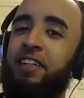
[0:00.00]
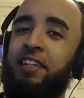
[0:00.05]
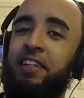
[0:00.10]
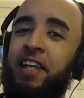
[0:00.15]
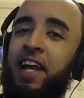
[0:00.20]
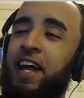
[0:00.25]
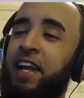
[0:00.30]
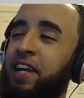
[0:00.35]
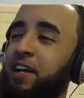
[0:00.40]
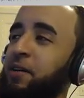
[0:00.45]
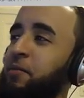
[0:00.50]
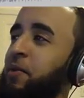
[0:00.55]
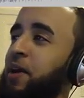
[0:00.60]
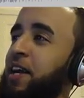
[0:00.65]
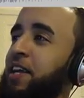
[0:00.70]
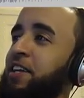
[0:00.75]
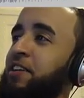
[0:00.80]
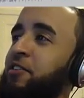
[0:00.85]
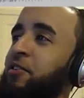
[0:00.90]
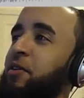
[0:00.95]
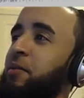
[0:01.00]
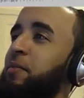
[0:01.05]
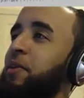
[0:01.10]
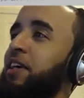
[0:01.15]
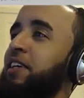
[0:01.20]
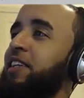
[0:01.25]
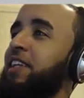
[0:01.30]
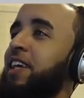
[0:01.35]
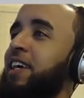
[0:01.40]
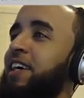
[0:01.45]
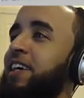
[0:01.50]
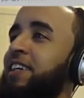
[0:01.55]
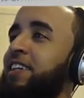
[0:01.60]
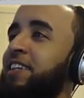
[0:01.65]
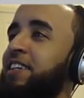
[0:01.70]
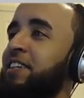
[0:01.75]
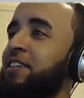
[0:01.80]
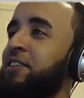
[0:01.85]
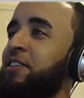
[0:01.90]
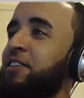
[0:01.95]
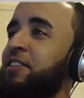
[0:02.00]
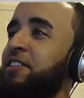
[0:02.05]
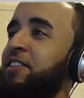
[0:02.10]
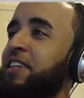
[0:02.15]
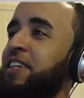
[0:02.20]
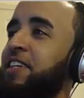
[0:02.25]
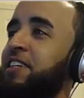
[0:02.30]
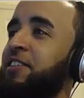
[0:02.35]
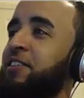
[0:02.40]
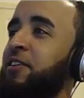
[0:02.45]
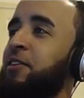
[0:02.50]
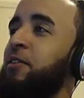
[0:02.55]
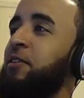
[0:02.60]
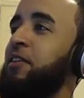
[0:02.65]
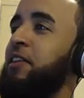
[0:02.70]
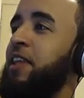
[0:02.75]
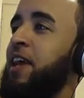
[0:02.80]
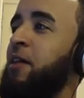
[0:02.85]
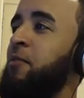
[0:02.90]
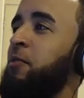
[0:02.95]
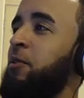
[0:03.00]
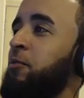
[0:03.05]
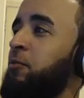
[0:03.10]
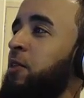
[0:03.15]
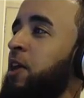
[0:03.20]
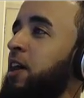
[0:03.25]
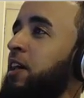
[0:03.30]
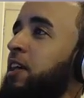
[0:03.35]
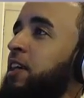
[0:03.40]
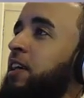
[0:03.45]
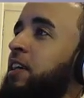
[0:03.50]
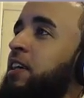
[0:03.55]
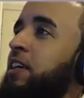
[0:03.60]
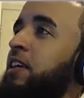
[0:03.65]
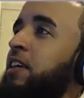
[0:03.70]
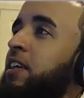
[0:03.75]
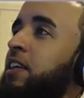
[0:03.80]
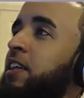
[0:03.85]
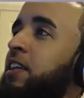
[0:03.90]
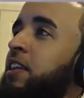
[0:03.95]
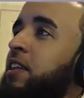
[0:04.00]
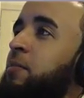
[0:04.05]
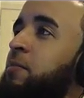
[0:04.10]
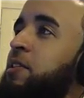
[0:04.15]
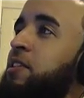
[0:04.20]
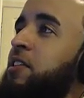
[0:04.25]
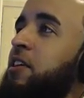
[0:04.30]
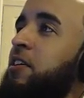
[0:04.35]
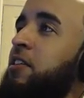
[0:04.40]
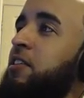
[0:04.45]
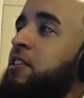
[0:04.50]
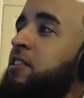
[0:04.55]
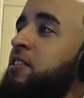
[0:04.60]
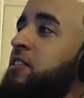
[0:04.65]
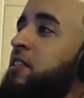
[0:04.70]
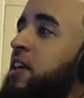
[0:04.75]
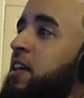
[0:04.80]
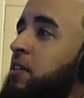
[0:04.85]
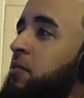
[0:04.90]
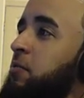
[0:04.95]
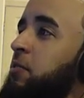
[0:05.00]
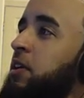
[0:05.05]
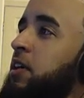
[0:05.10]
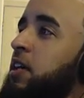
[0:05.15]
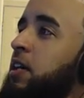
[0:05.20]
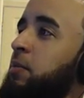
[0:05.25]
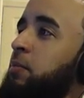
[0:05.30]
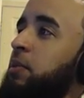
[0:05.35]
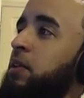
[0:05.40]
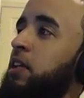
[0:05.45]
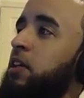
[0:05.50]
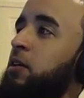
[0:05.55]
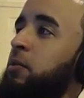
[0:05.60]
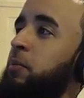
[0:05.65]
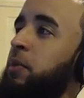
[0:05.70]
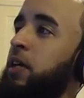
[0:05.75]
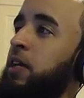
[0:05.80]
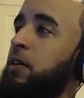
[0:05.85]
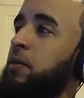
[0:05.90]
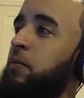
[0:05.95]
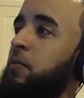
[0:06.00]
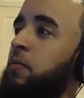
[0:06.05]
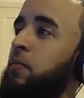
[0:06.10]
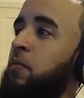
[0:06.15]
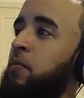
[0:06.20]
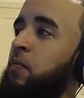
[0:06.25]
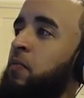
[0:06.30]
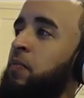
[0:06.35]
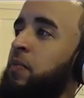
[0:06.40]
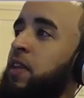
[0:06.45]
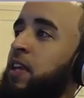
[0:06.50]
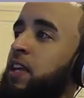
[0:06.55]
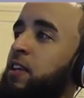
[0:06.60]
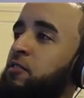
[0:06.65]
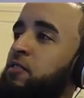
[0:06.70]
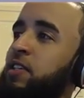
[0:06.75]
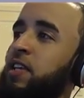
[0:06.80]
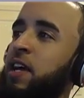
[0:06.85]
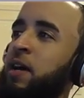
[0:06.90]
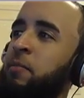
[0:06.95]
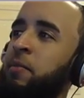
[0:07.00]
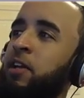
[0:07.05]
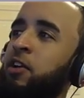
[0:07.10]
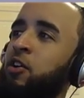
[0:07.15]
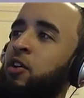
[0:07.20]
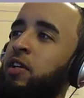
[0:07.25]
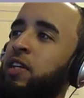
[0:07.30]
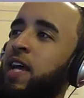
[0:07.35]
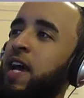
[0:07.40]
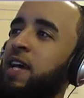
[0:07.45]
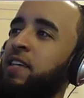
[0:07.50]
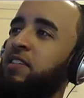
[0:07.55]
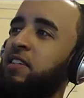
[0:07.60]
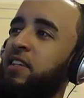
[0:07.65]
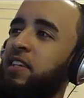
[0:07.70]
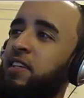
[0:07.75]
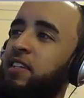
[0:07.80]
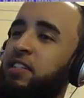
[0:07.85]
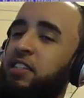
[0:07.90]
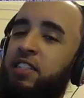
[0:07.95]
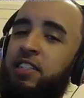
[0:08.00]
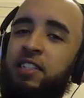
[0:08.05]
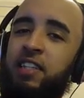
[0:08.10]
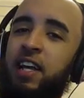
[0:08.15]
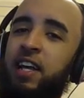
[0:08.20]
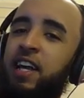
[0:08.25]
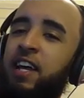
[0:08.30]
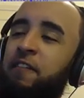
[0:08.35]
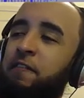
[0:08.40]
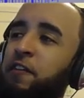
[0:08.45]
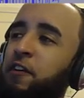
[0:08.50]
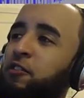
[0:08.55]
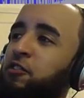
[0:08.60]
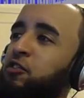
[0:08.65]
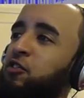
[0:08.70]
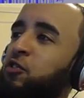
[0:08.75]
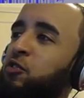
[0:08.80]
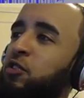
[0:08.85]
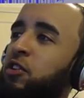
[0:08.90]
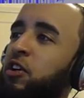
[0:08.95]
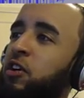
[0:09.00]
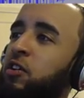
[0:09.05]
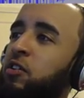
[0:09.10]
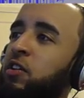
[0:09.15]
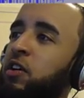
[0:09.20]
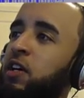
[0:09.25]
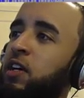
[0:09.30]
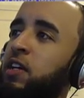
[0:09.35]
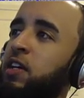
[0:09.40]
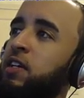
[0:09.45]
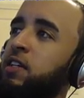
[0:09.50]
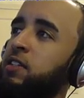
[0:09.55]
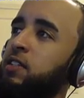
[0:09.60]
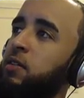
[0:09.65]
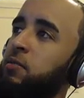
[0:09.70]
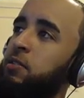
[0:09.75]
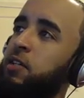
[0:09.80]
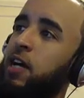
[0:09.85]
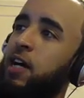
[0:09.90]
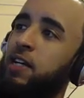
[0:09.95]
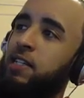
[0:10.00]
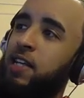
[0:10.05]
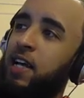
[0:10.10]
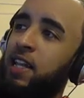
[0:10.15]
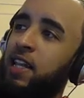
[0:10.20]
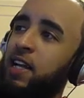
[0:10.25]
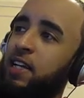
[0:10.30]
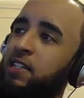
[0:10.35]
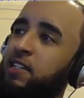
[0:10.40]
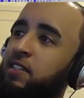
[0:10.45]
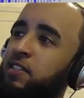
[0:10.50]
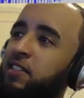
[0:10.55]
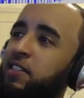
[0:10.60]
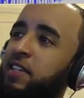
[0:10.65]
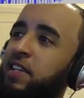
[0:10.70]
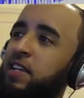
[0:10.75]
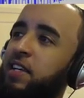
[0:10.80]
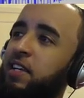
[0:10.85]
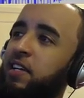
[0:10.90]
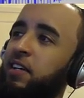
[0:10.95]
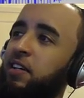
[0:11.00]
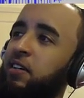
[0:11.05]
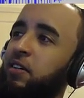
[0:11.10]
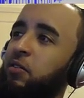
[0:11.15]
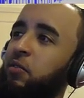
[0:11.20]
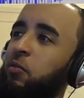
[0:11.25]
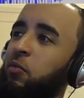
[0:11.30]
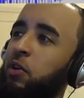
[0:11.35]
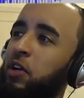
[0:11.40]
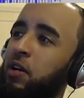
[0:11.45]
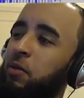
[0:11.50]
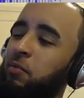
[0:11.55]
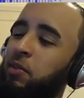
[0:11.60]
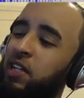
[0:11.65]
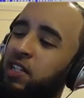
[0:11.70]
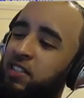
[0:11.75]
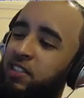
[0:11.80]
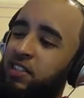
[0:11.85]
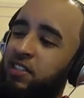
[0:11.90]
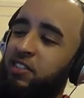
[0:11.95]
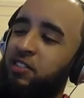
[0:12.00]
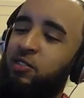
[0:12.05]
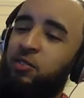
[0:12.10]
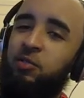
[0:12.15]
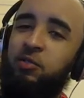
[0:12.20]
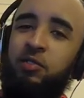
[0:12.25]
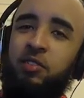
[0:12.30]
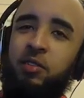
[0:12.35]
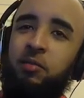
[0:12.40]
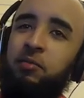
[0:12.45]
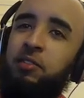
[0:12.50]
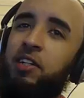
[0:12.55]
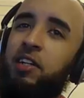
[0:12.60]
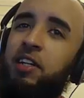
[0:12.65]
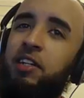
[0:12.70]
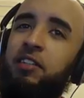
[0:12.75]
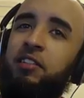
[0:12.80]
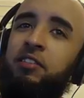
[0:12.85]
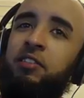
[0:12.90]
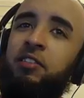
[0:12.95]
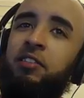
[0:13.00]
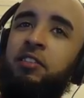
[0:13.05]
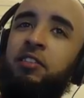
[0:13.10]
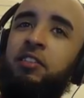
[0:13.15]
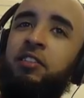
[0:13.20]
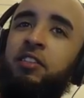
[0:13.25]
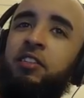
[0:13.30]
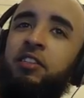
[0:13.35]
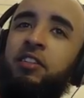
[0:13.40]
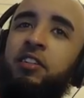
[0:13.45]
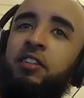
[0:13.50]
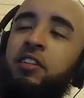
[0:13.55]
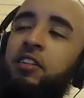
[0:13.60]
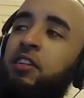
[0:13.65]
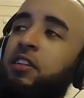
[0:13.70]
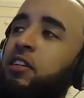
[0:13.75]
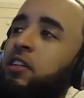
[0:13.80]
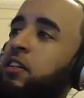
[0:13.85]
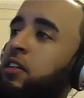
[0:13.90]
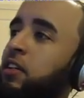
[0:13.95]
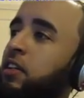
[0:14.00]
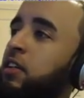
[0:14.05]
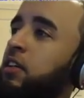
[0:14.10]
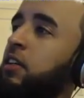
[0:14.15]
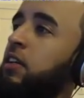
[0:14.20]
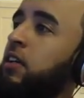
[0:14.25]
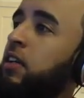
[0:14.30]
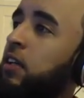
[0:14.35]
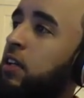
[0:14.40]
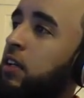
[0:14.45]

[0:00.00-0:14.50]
Not everybody know about that. You know what I'm saying? So that one rocking. Let me turn this second one up a little bit. And you see I'm in Audacity because just like FL Studio, sometimes I like to see what I'm listening to sometimes, you know.